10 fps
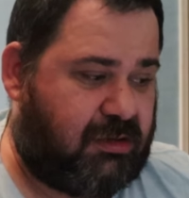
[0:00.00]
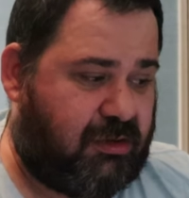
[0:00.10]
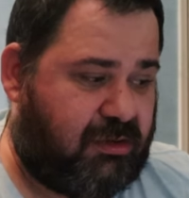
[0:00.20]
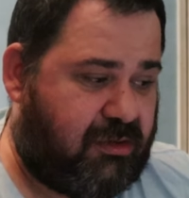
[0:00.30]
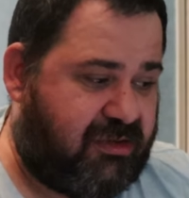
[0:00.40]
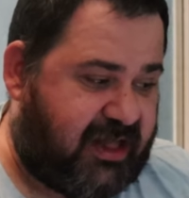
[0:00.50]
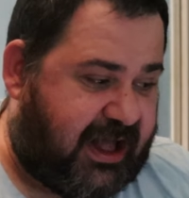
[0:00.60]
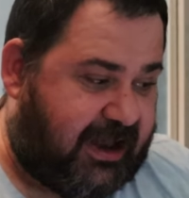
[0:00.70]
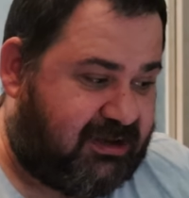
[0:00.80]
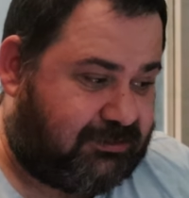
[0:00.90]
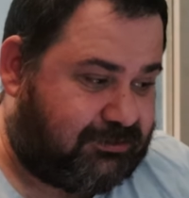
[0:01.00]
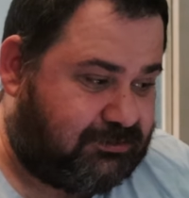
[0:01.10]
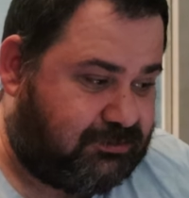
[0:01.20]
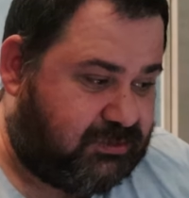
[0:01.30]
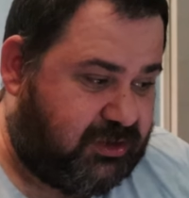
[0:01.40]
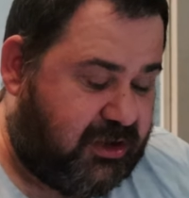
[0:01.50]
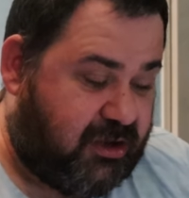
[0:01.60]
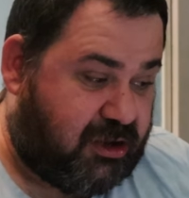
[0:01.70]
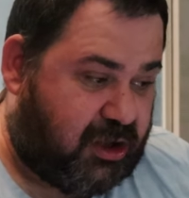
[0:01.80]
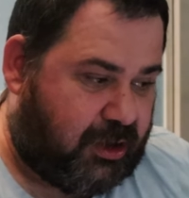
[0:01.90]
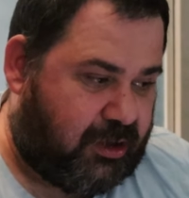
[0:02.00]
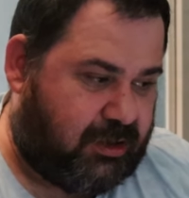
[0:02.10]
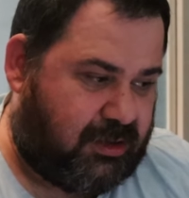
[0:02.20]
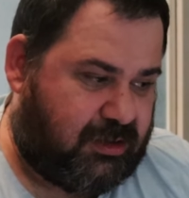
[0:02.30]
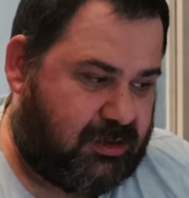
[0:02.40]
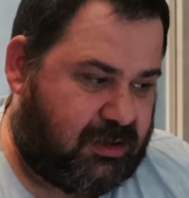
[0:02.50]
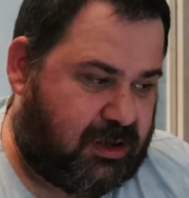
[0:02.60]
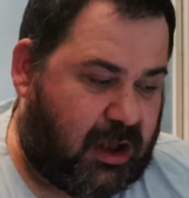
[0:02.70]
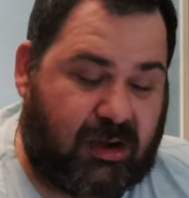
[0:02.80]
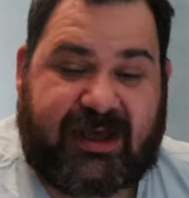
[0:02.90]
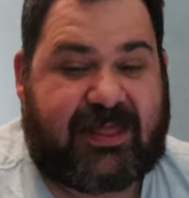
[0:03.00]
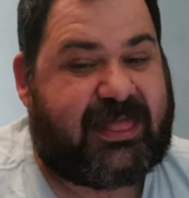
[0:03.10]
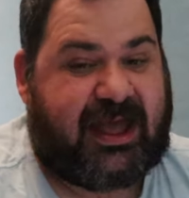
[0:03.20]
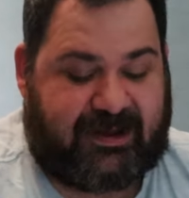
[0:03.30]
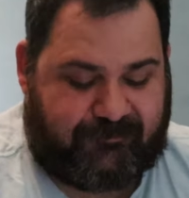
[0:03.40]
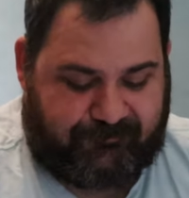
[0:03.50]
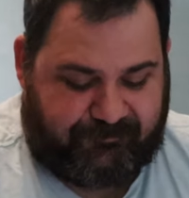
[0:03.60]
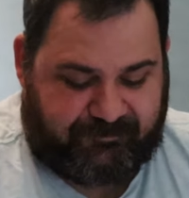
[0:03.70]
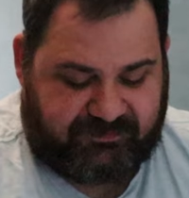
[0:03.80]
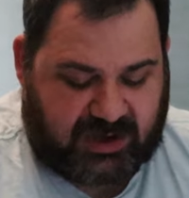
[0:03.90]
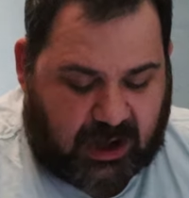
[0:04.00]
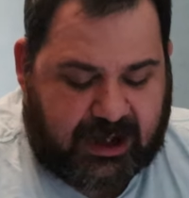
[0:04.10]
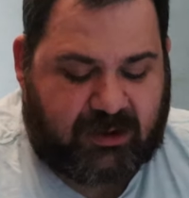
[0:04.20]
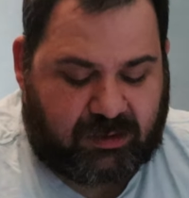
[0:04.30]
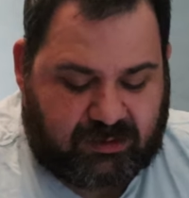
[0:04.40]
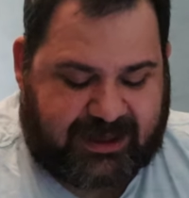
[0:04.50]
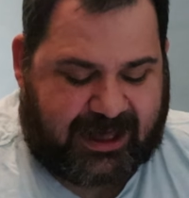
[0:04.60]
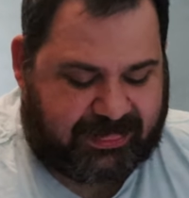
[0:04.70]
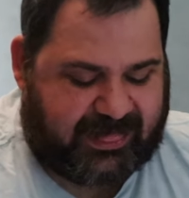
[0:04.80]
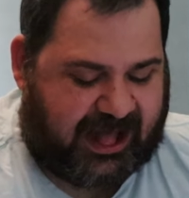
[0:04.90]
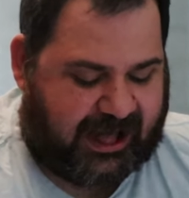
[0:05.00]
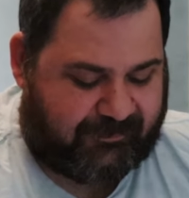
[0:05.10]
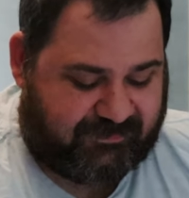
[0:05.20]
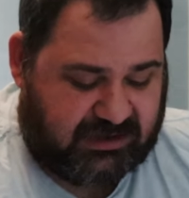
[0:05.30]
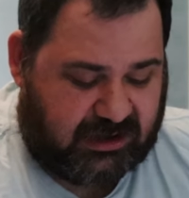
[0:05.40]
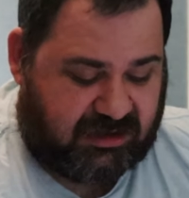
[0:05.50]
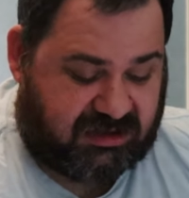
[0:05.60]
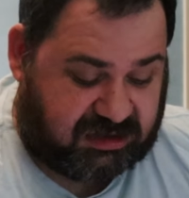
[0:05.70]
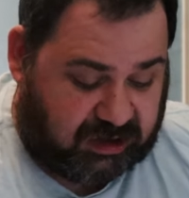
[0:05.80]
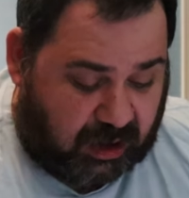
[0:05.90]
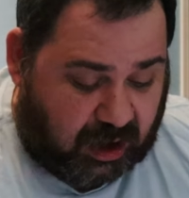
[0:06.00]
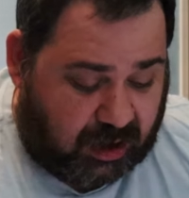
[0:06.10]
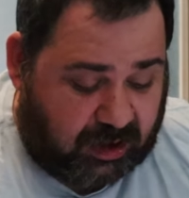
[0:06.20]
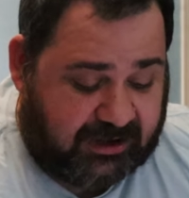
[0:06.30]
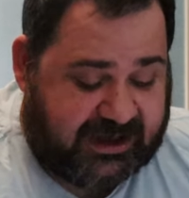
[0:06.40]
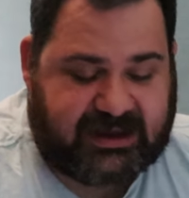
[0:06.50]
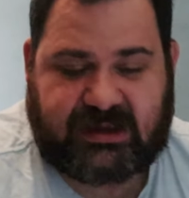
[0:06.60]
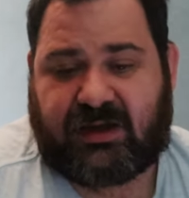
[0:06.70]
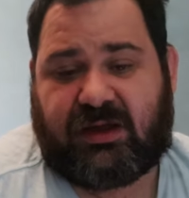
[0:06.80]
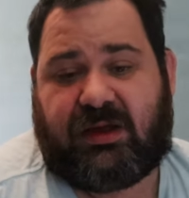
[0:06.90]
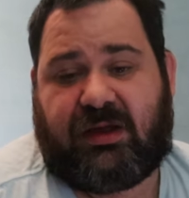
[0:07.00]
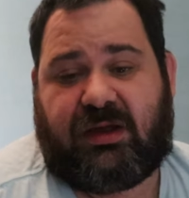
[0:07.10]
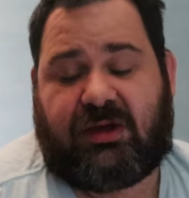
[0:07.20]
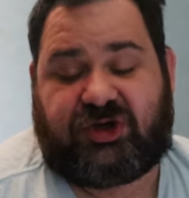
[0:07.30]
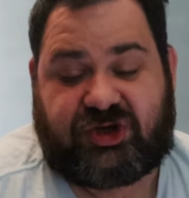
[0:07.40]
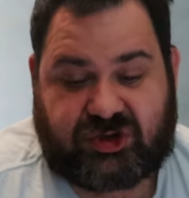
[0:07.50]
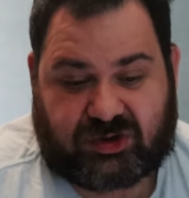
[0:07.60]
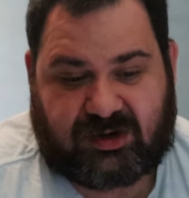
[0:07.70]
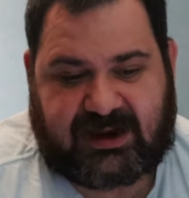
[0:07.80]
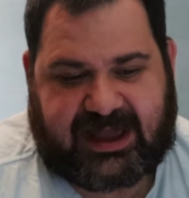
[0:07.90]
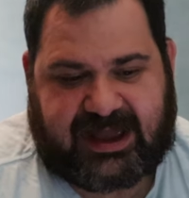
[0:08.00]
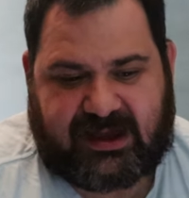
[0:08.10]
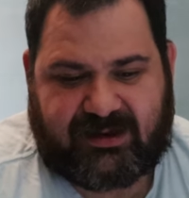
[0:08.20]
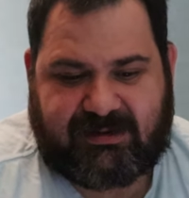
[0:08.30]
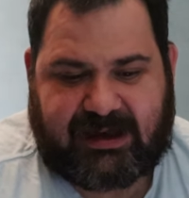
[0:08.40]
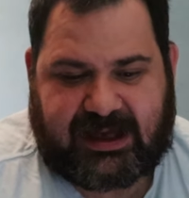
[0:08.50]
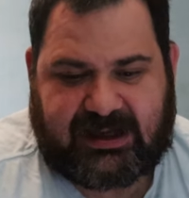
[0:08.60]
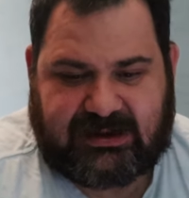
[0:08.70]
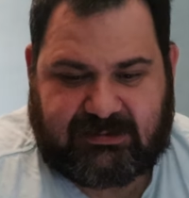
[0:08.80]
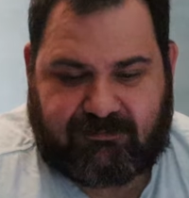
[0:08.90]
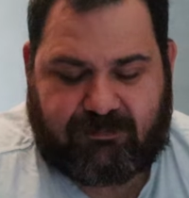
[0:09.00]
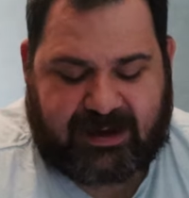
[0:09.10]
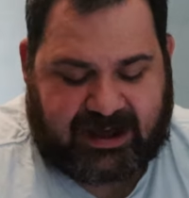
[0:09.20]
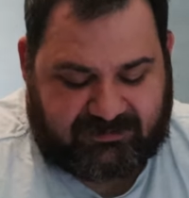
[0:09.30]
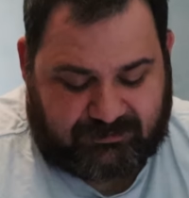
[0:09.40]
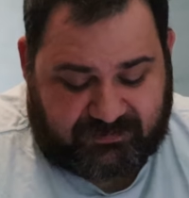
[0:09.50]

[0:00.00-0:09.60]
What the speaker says: all that, you know. I'll get there. I will get there. Slowly, surely. But